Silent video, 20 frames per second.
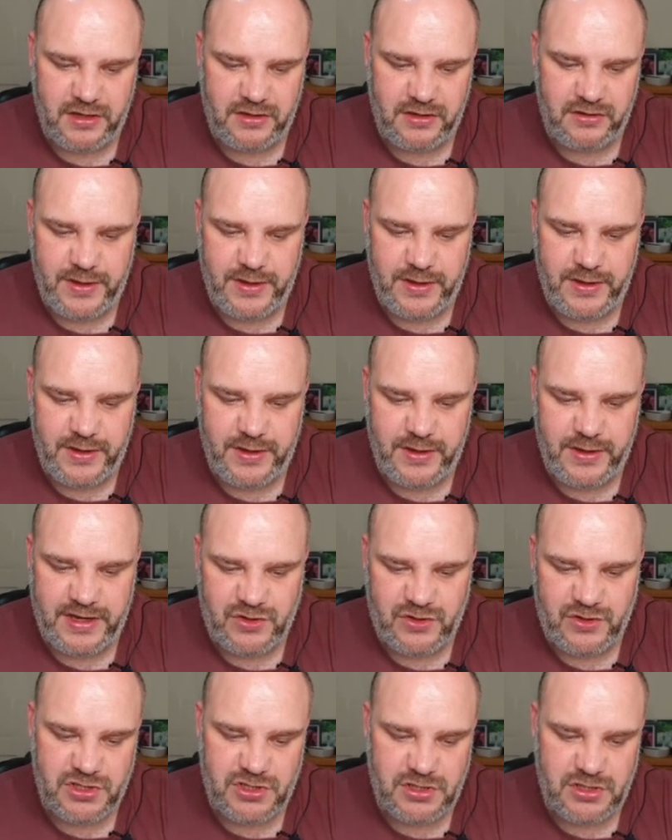do extra
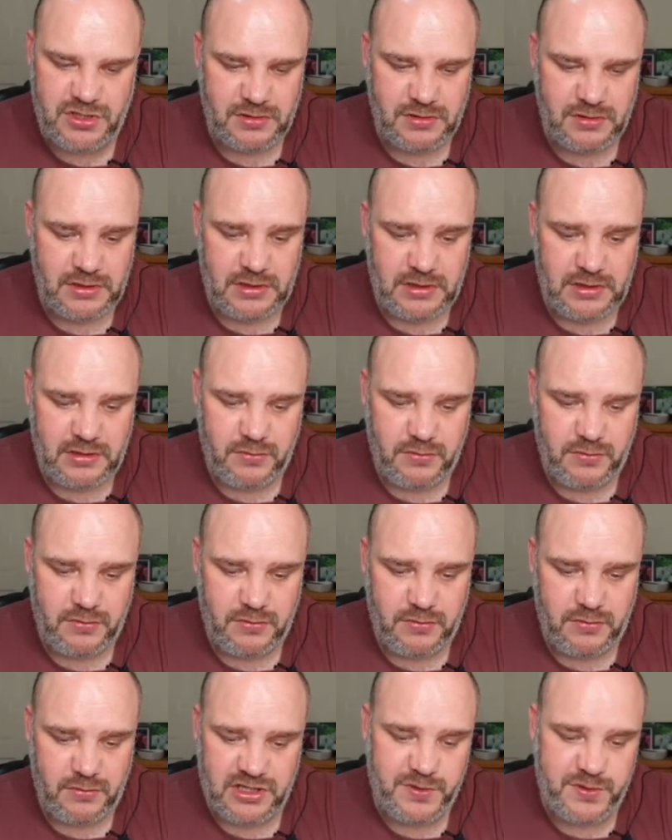damage by
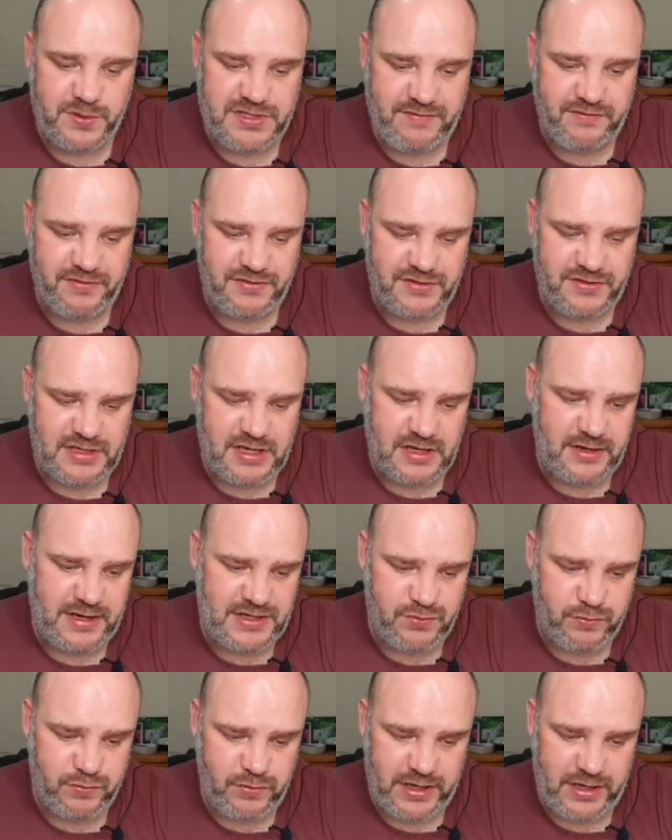12%. So that's
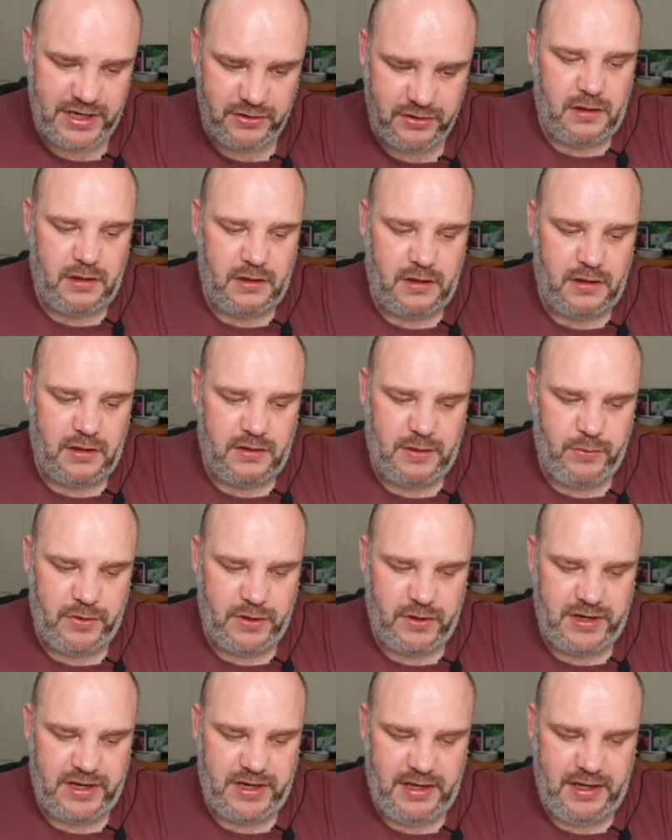really good. Then we've got
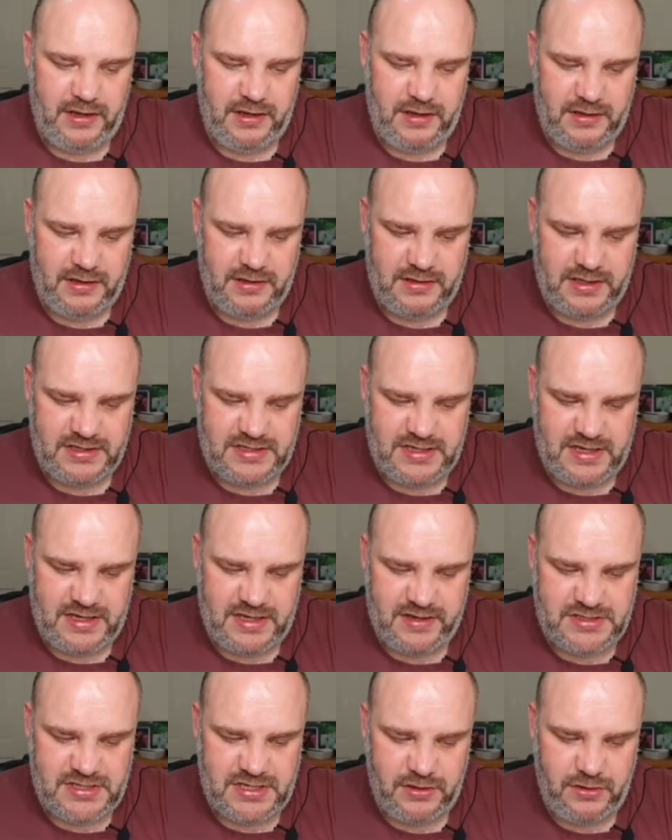these other
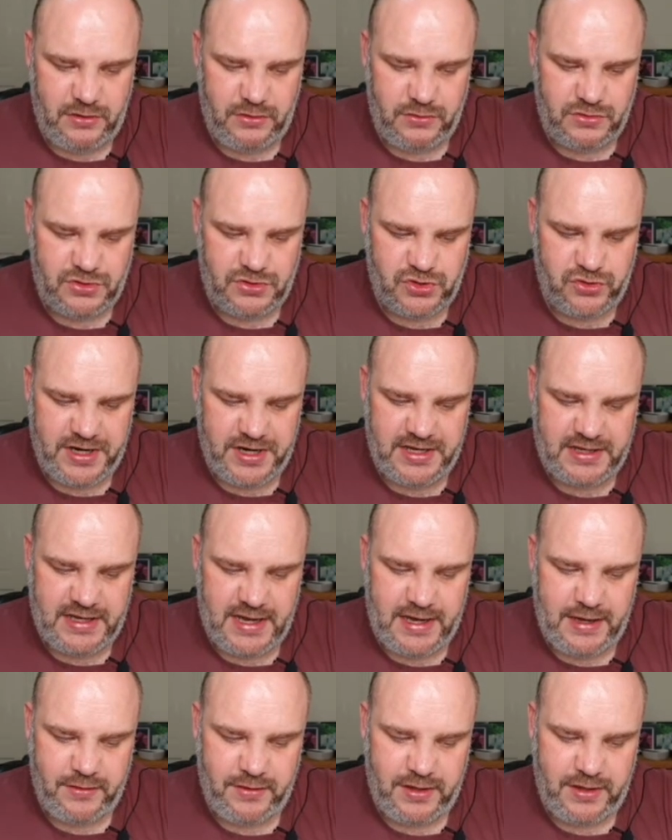two straight
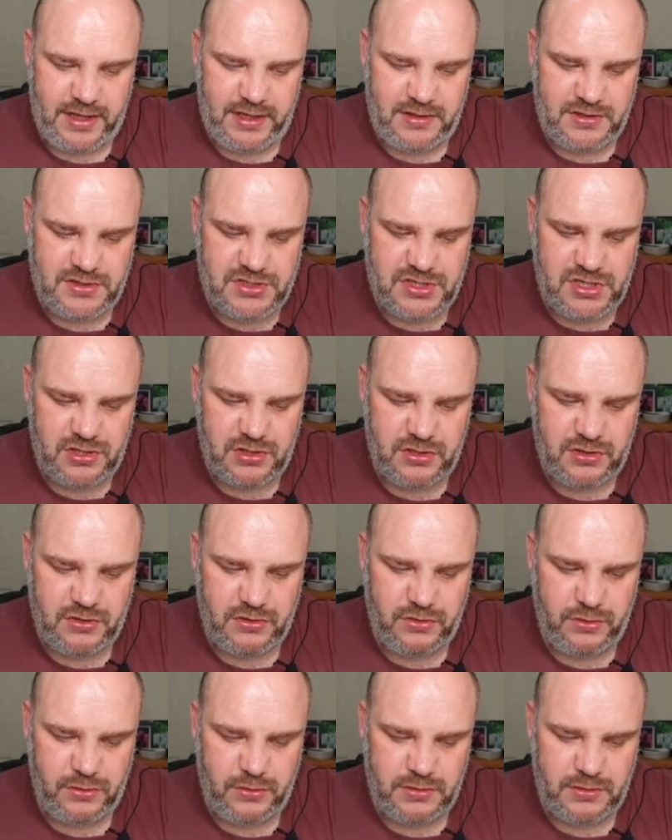down into
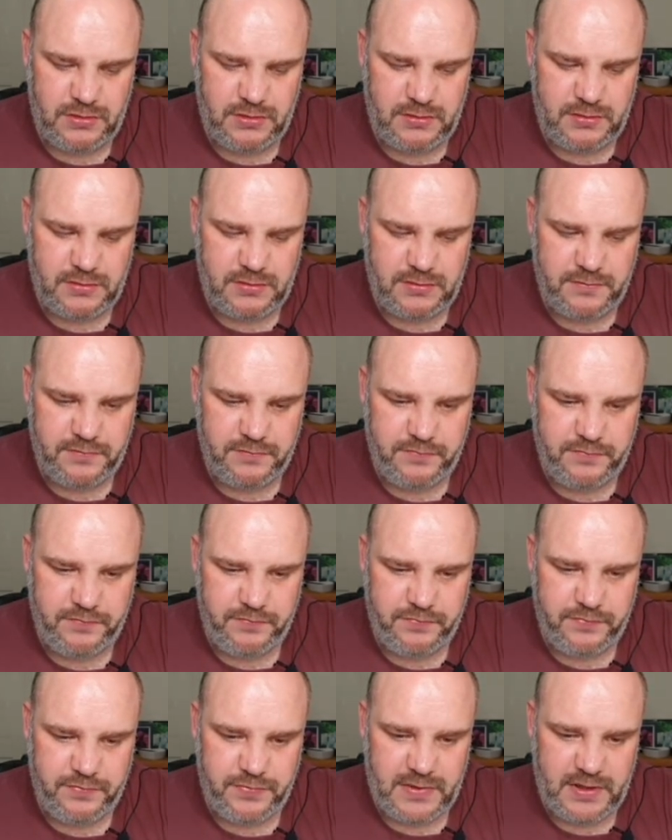
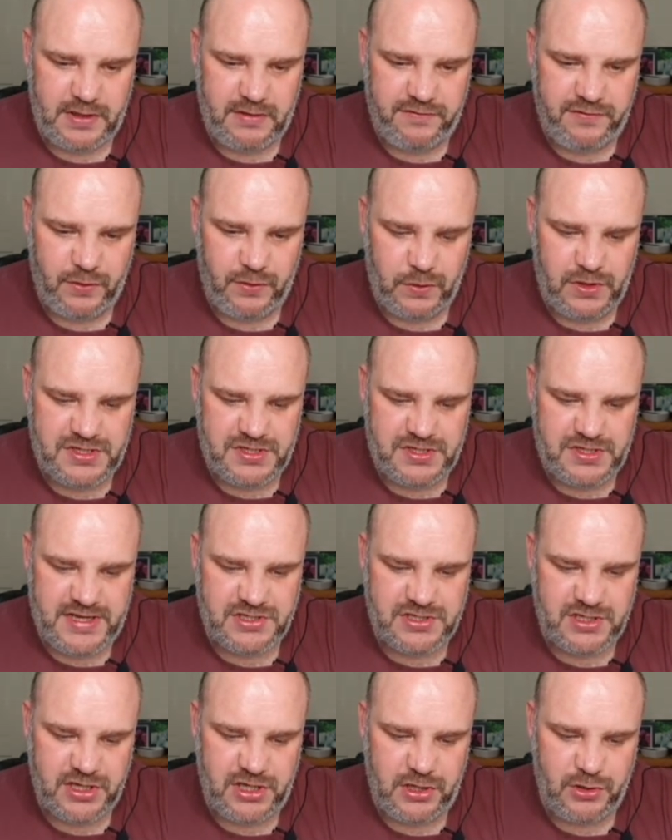Flawless
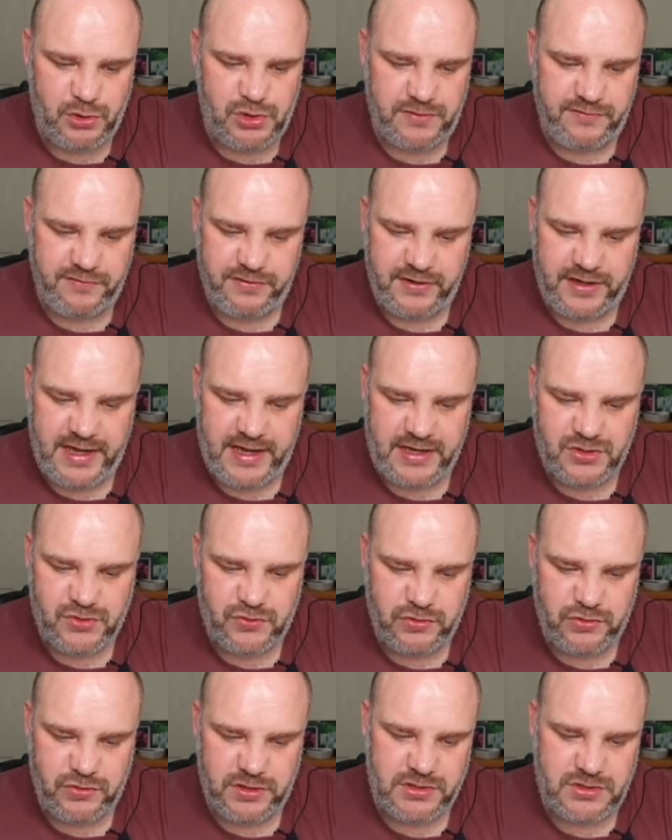Execution for the extra
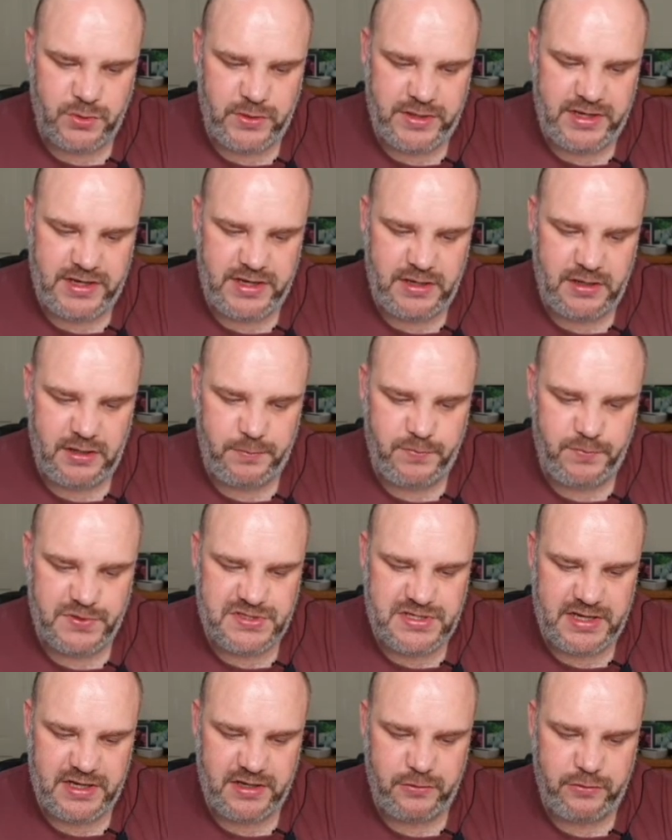
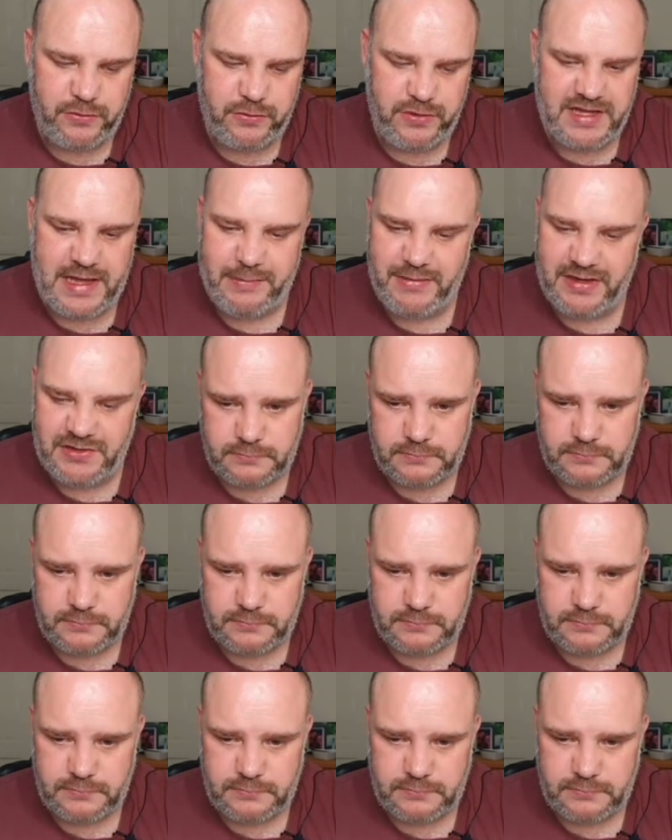20% crit damage.